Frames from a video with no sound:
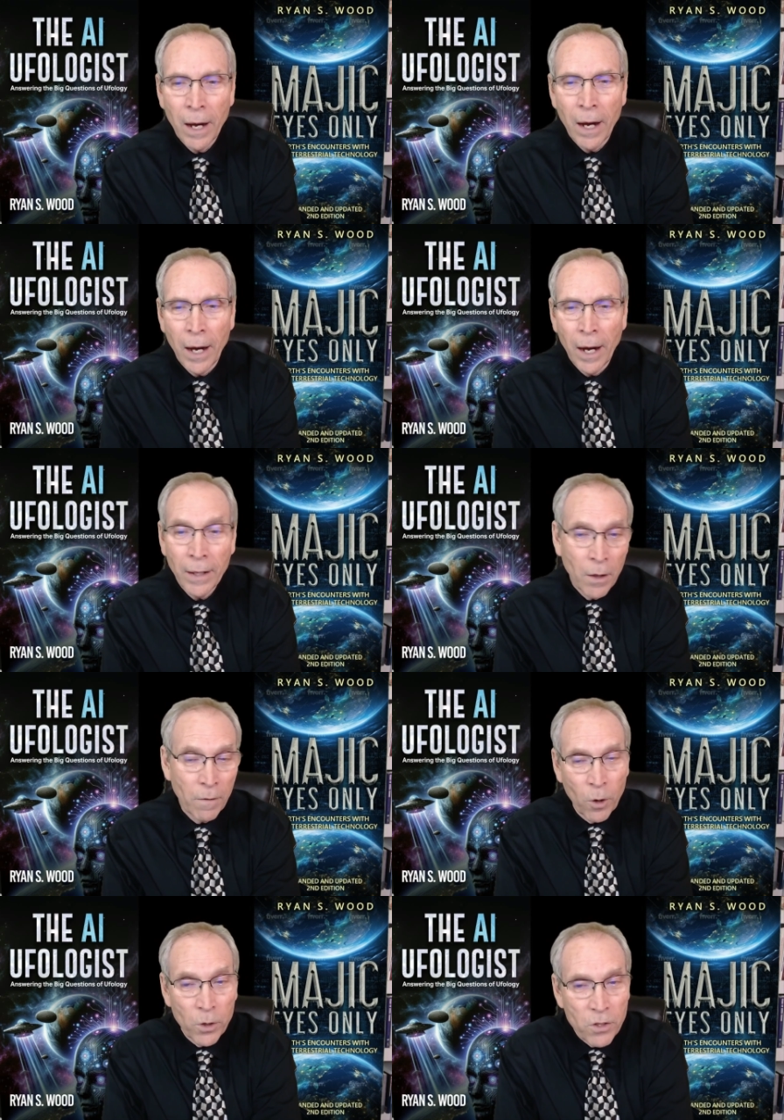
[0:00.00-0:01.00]
And then, of
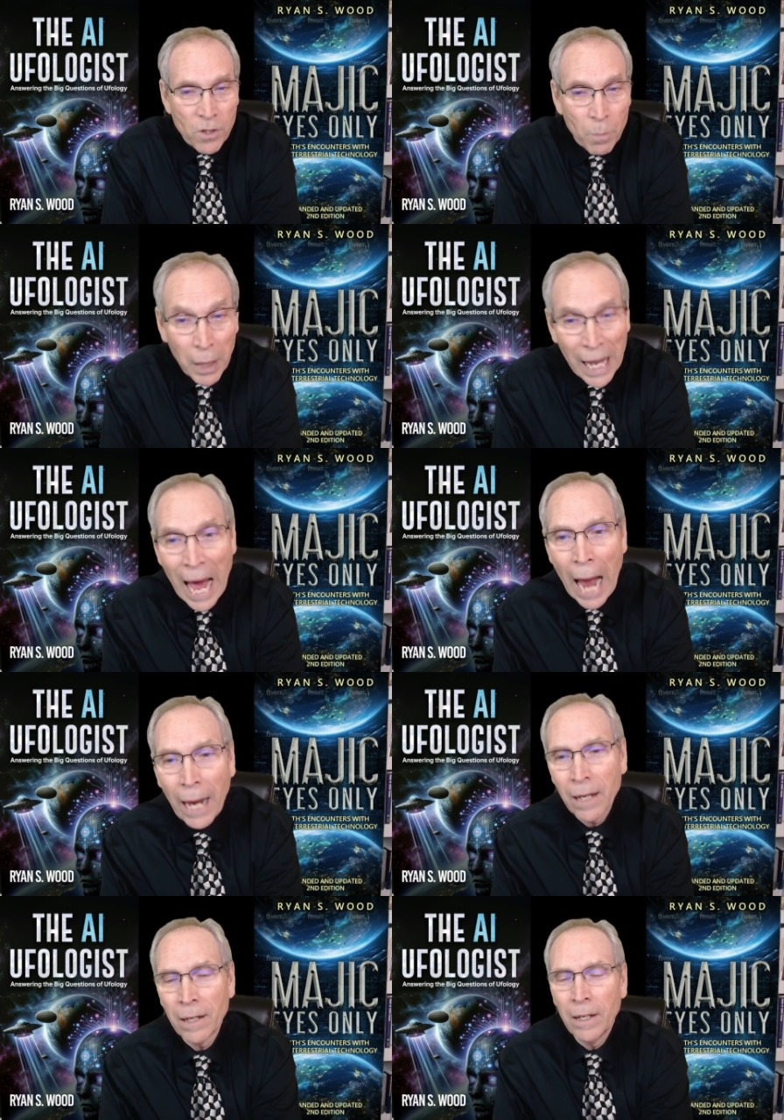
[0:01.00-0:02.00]
course, there's a
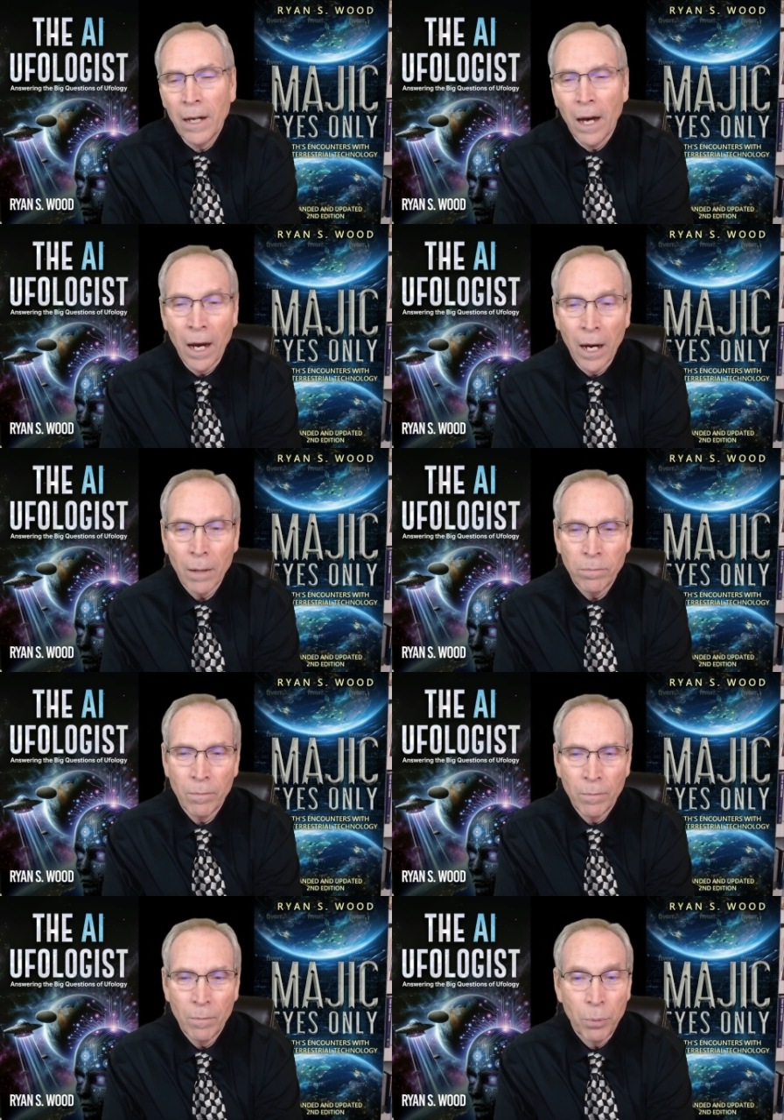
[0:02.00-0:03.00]
plaque uh,
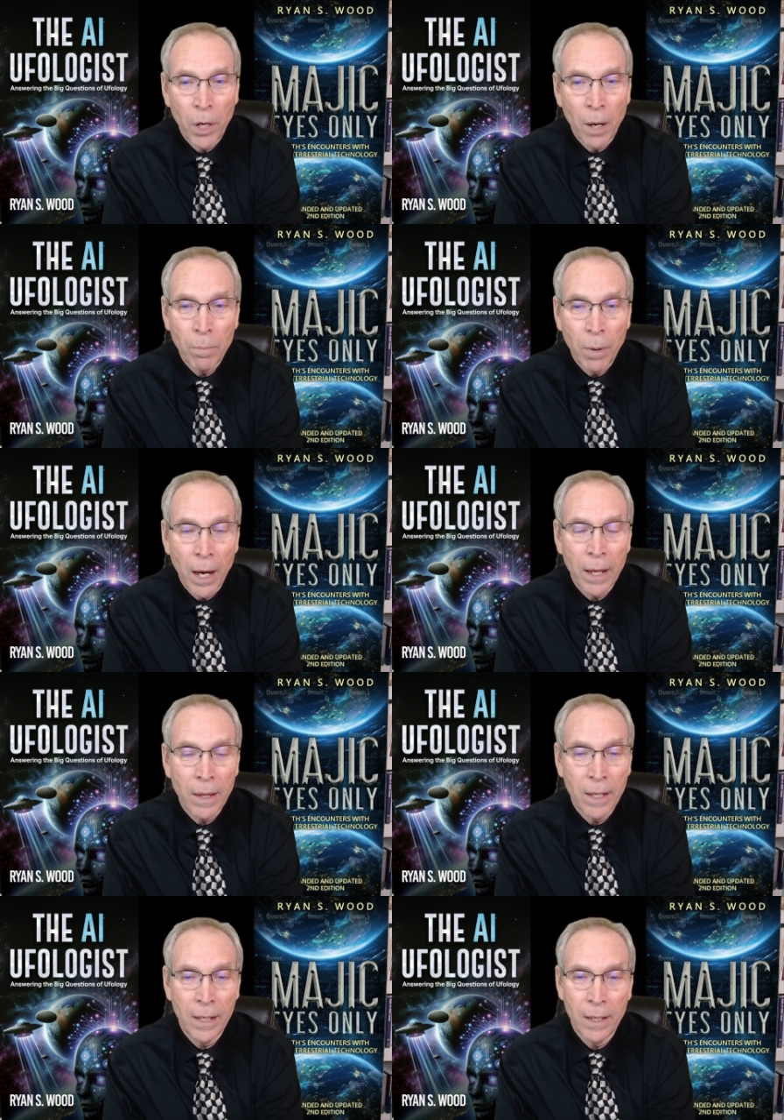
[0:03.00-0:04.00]
put up by
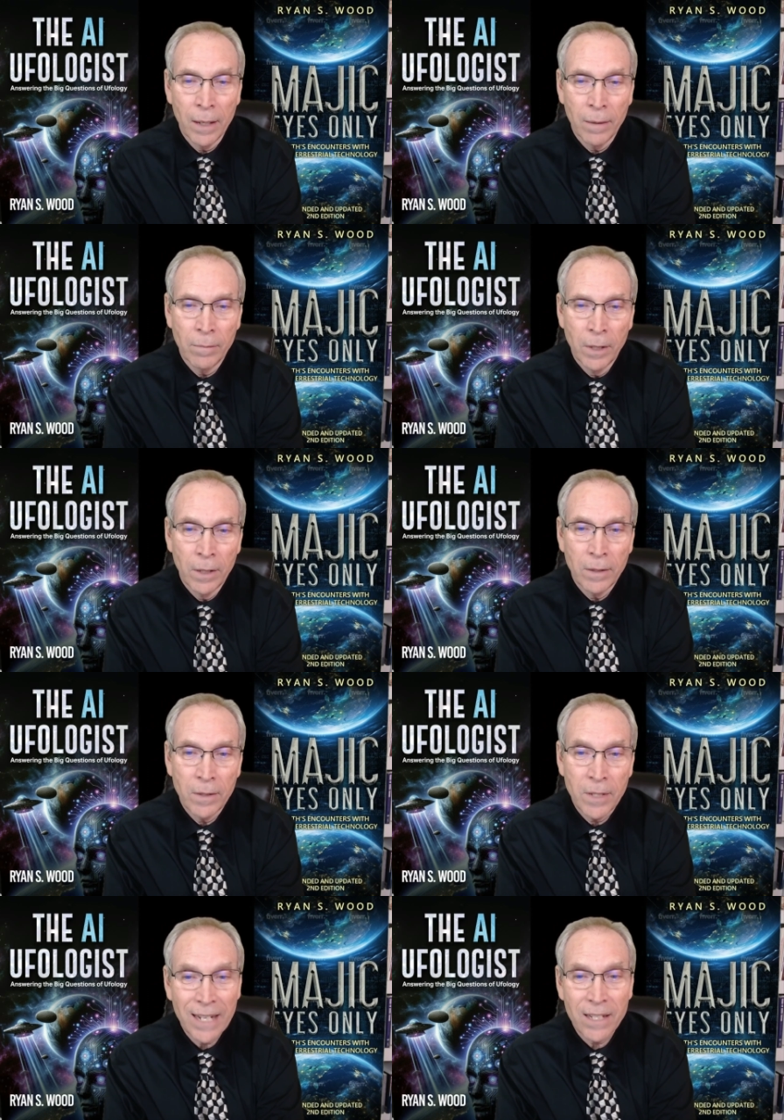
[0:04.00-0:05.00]
the
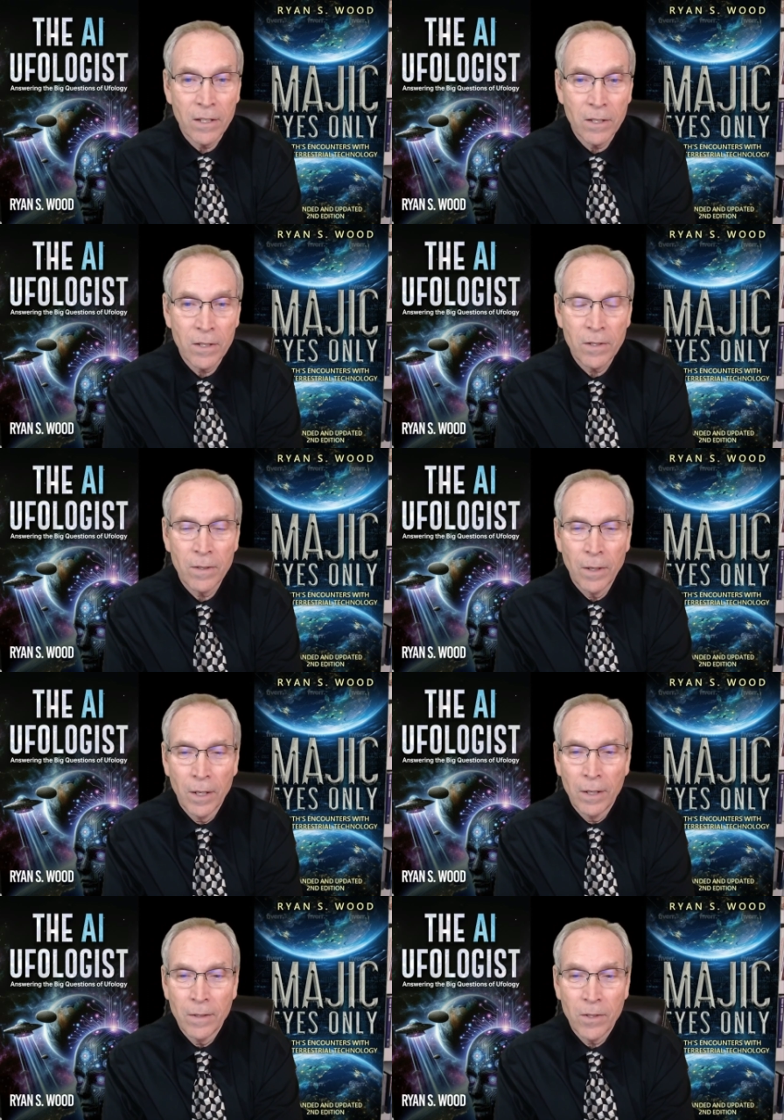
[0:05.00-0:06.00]
Texas
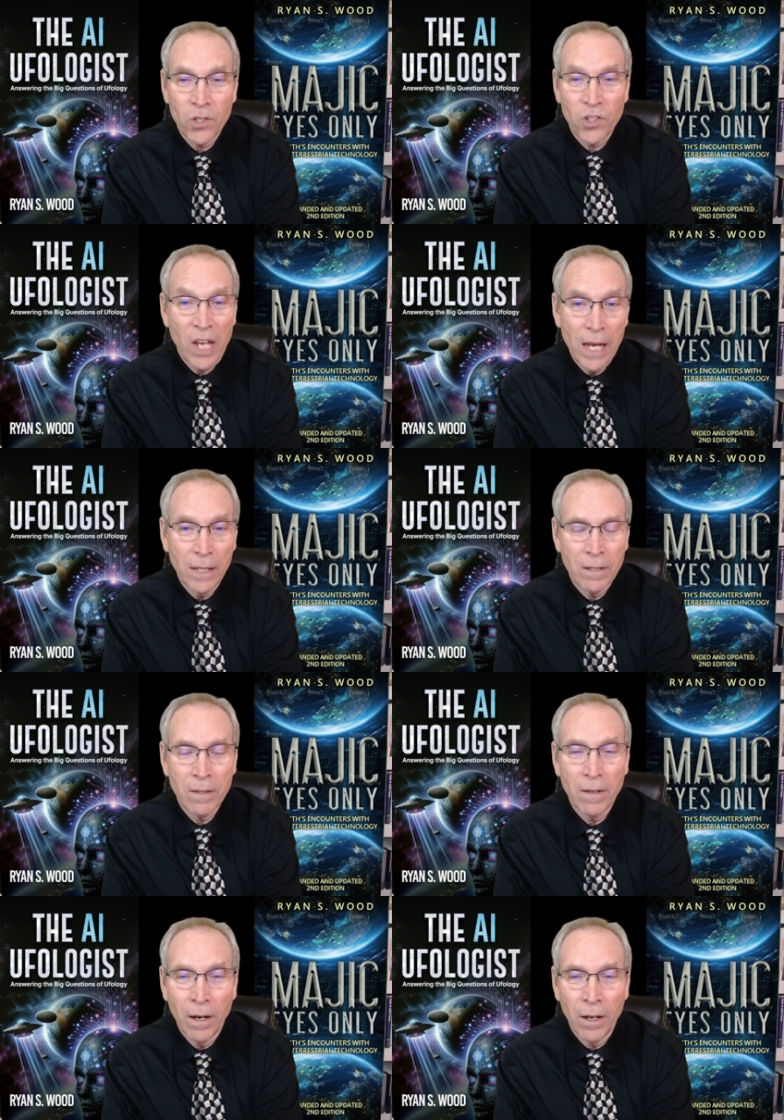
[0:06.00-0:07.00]
state,
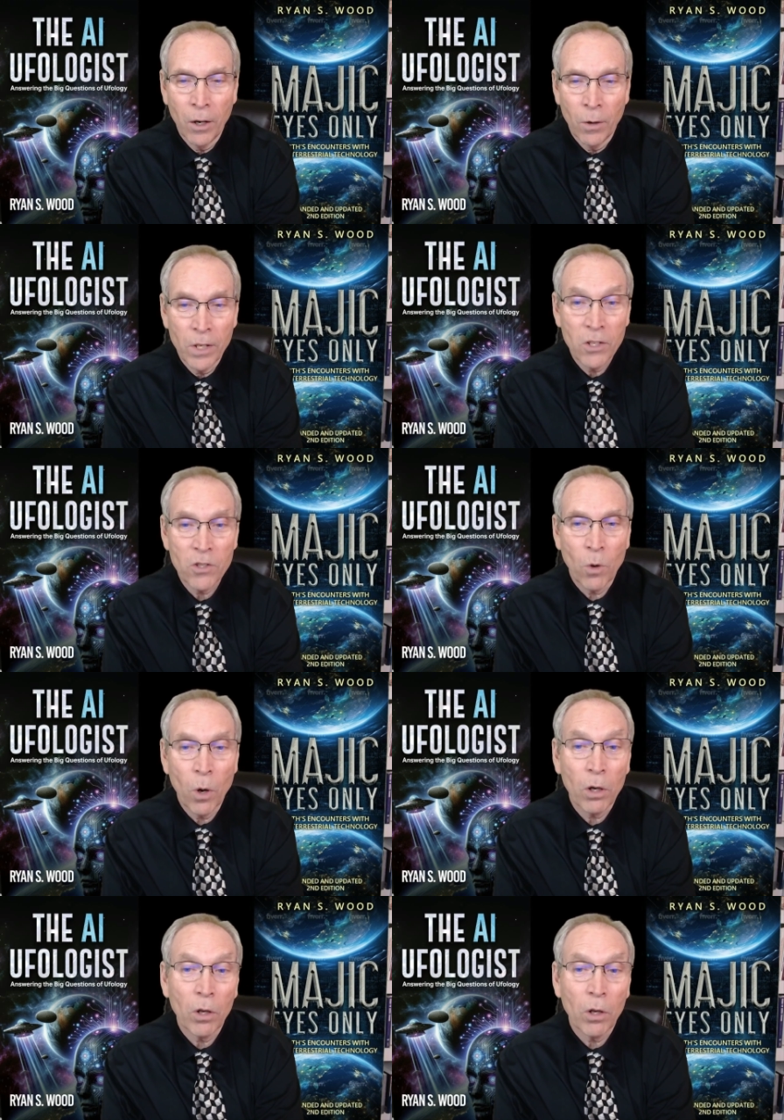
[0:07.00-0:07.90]
a historical